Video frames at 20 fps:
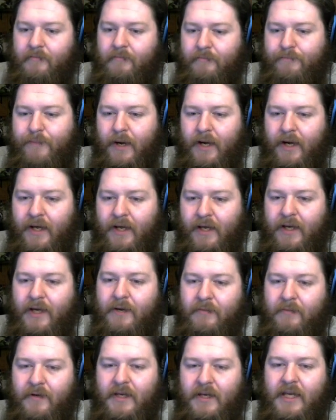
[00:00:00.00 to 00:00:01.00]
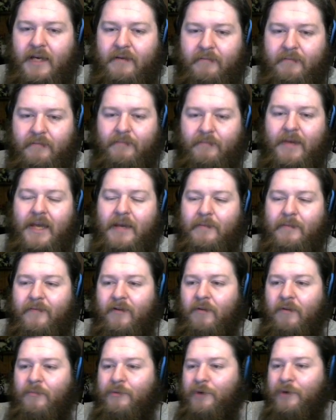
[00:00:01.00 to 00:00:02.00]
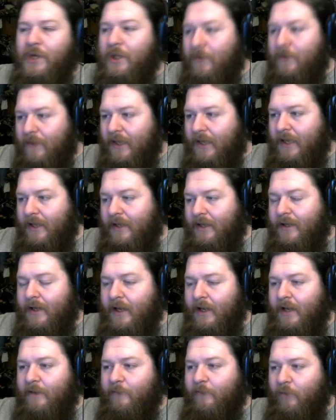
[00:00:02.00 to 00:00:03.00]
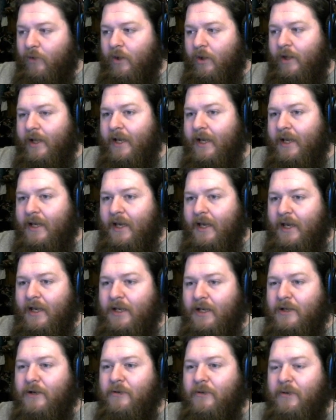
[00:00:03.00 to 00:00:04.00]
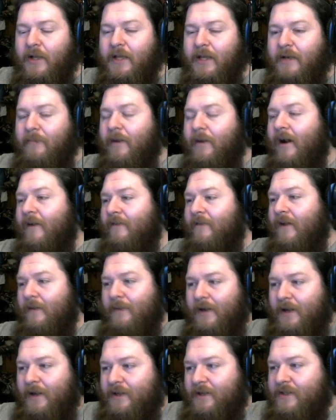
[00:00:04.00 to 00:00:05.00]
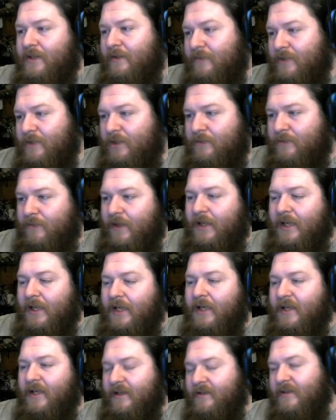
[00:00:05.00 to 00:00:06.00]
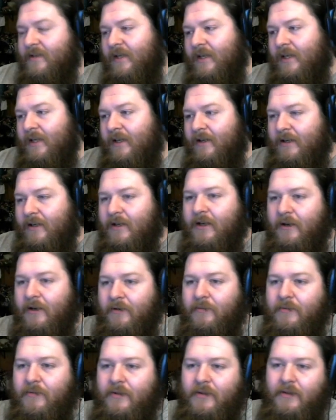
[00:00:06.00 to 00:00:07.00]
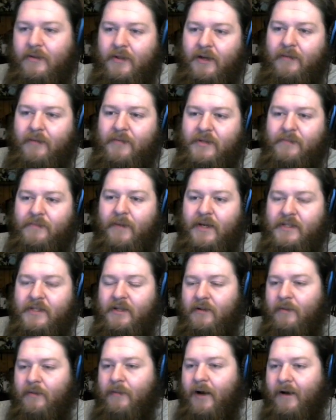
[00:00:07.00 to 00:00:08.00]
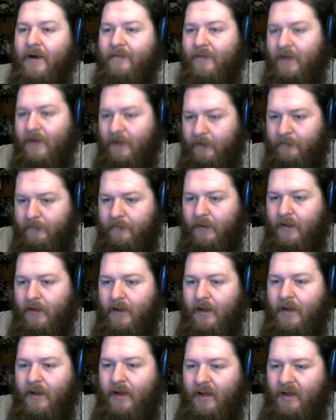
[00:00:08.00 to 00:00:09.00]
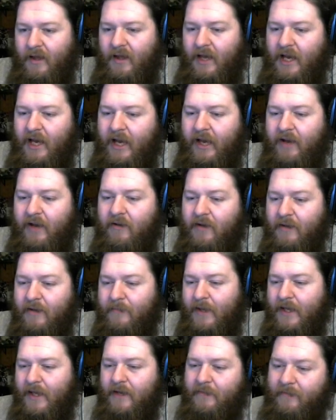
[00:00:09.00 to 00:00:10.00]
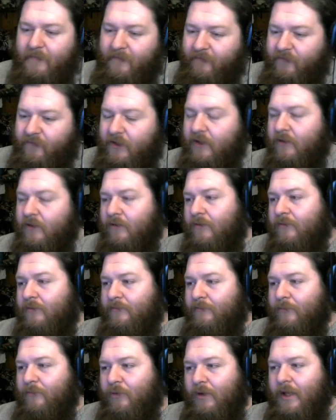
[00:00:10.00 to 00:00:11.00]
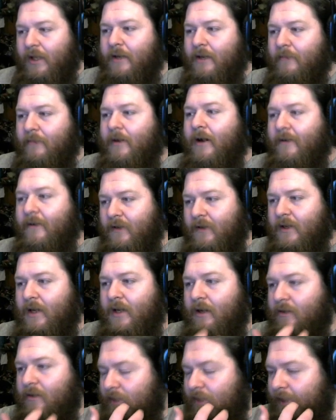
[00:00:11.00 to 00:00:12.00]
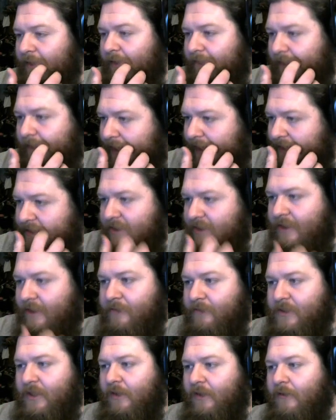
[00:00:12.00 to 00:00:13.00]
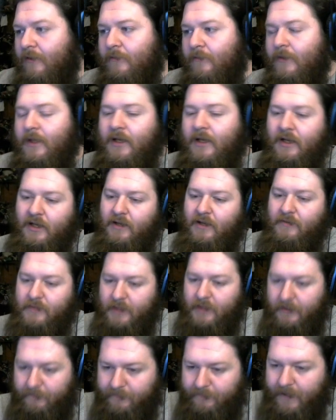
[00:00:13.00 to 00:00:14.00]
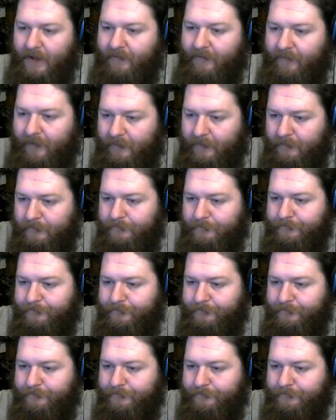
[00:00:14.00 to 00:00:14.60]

But it would make him feel more unique and more like a, like a mafia boss, which is what he is. Like, Thumb is based on the mafia. It would make him feel more like a mafia character if he actually was the only one that could use it, I feel.